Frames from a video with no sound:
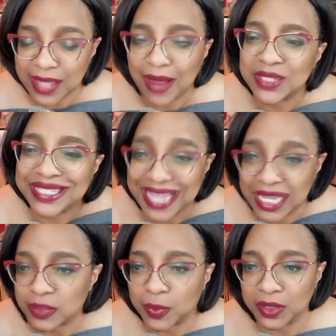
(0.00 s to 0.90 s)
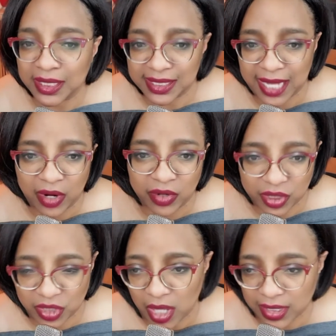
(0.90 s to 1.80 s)
I was desperately scared to
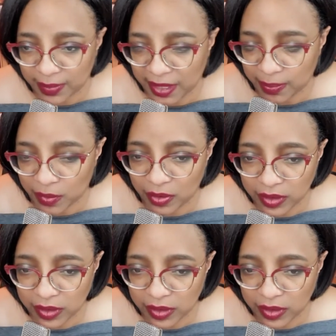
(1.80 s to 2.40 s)
talk to people